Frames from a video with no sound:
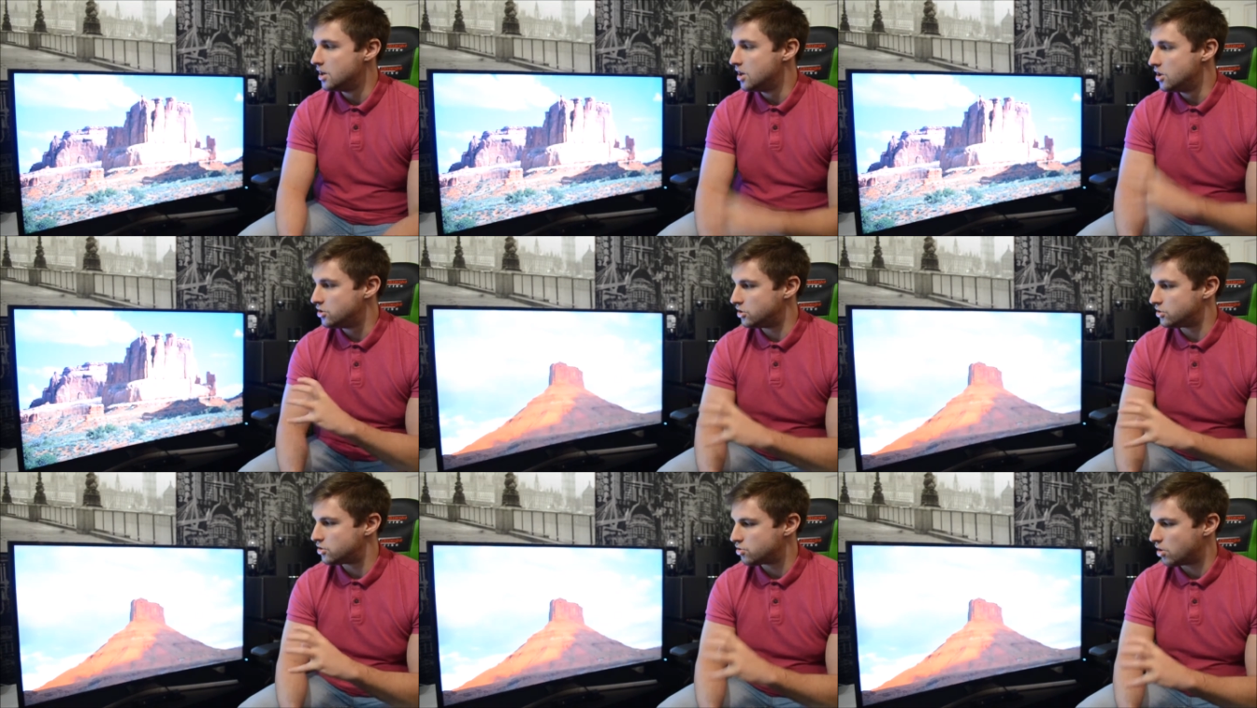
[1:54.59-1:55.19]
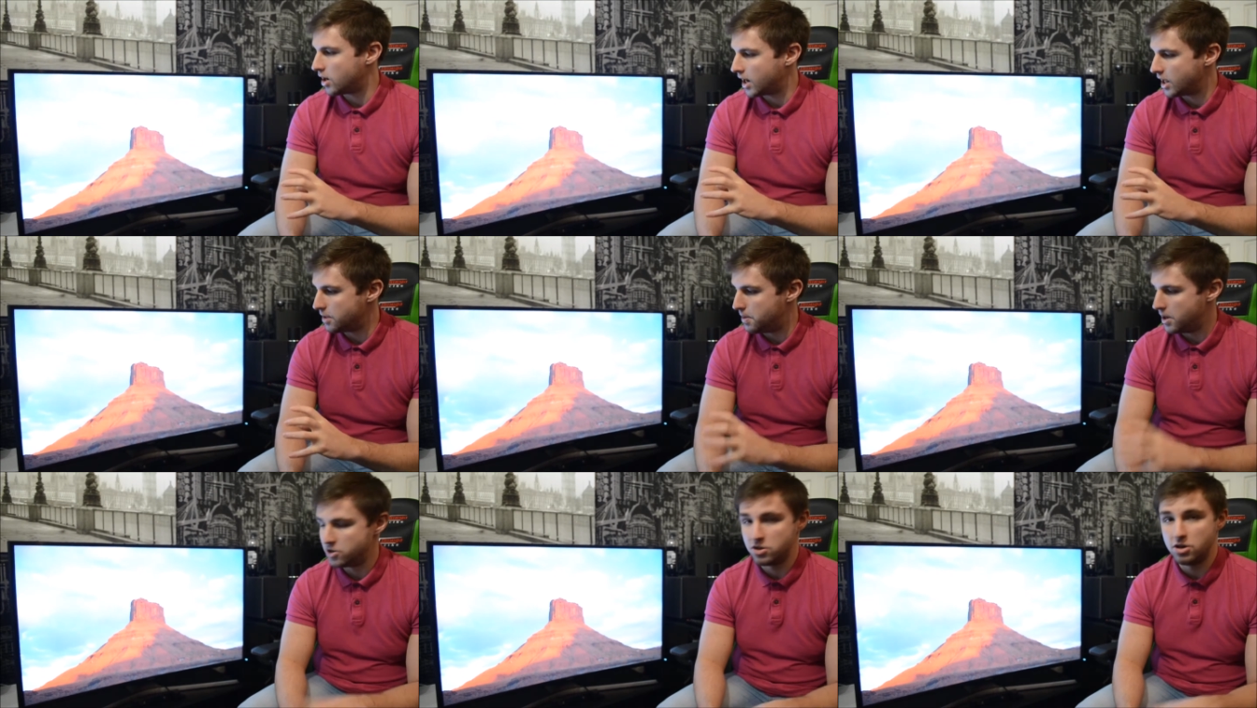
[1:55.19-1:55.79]
just to try and get the
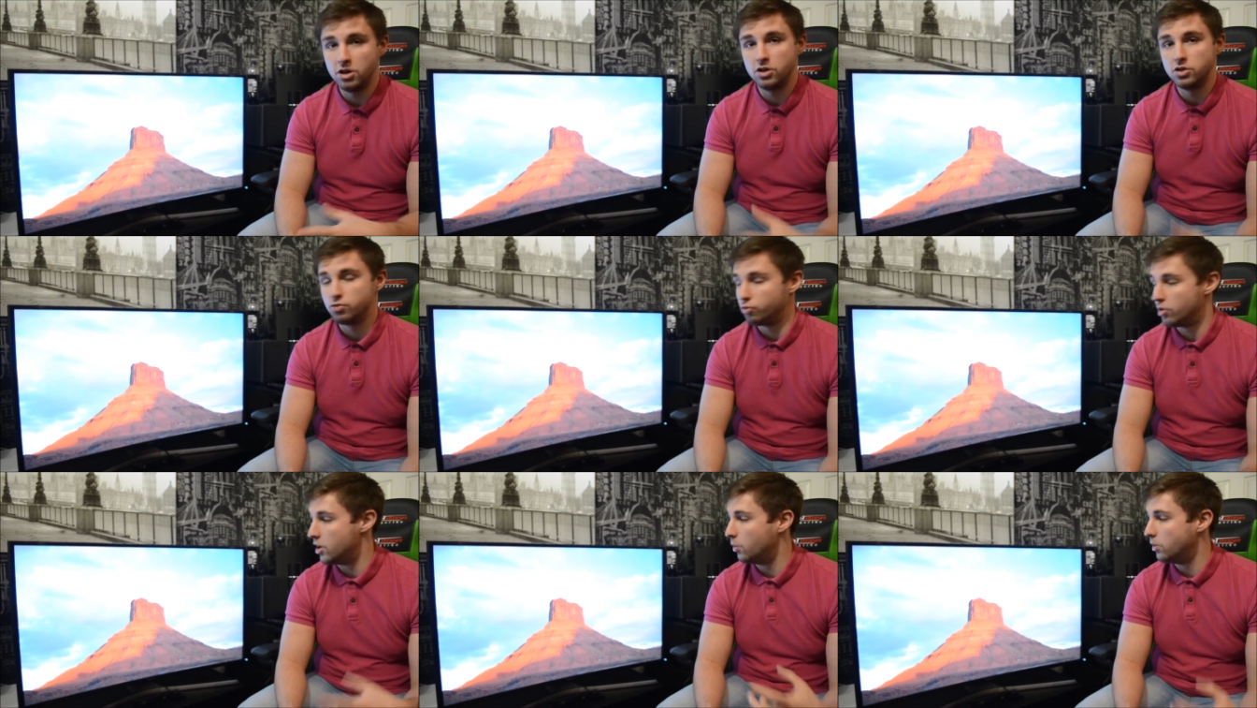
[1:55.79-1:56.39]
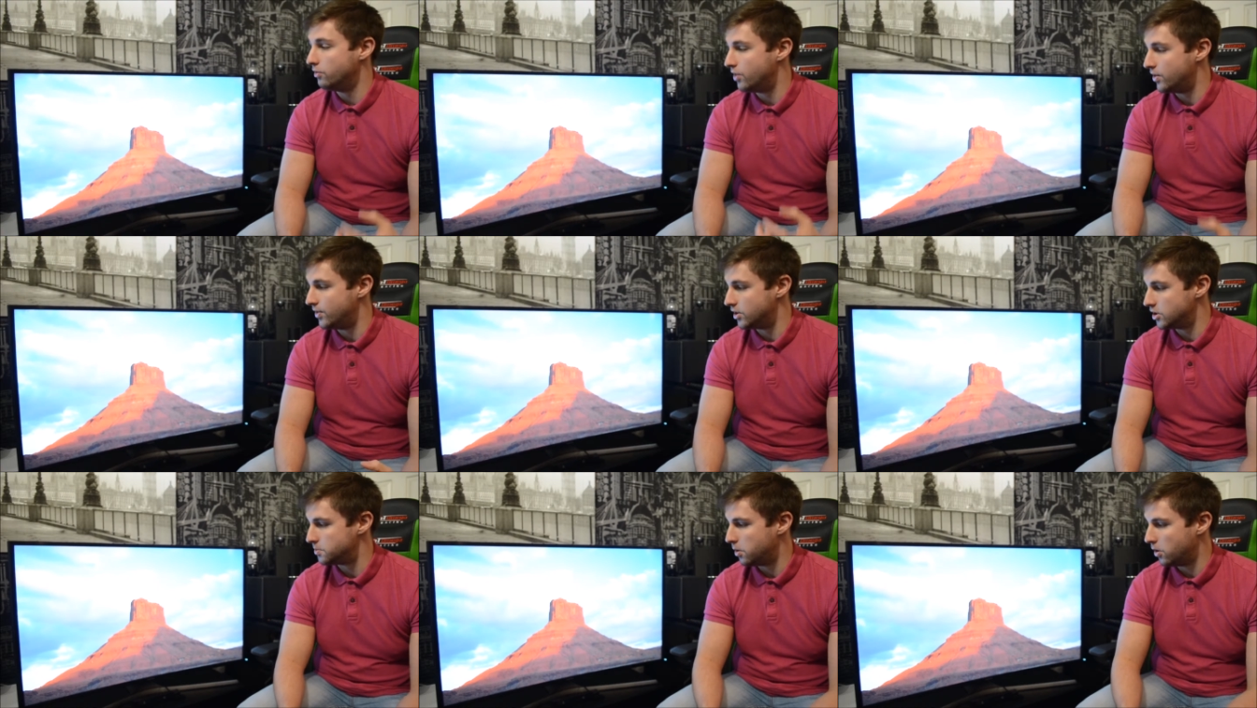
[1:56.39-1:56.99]
picture look as real and vivid
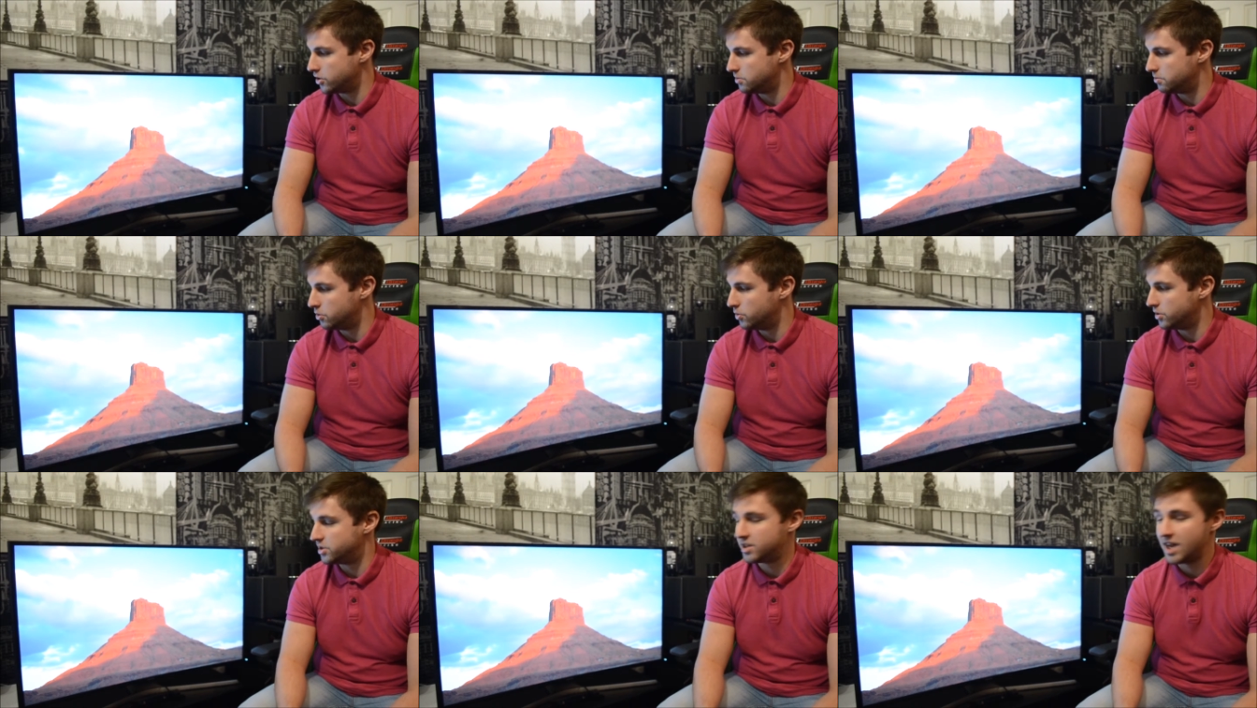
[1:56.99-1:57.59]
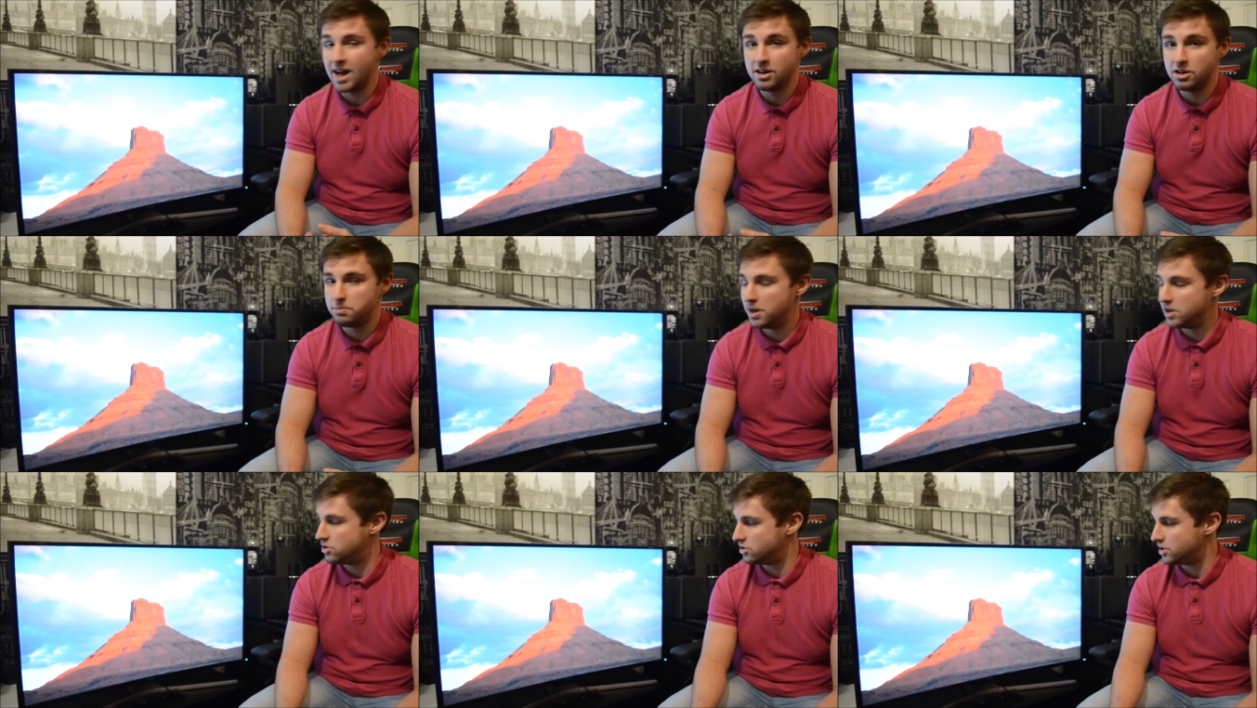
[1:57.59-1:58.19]
as possible with standard
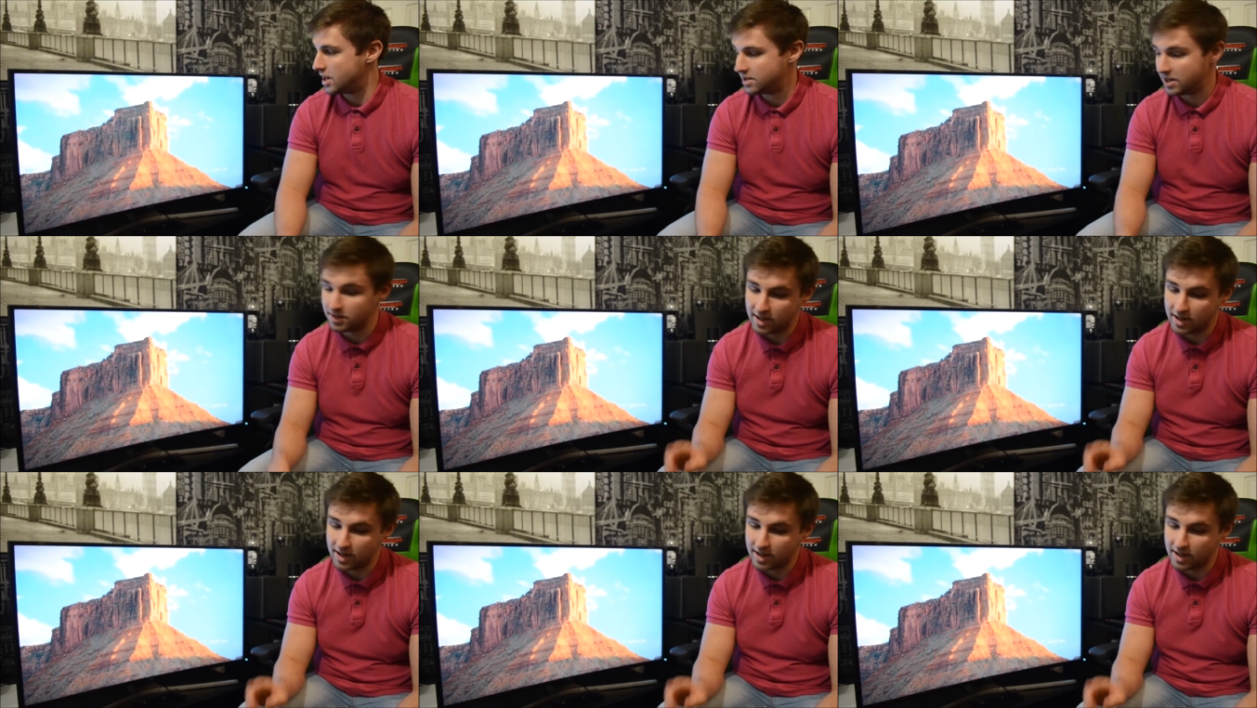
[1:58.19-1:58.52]
picture settings,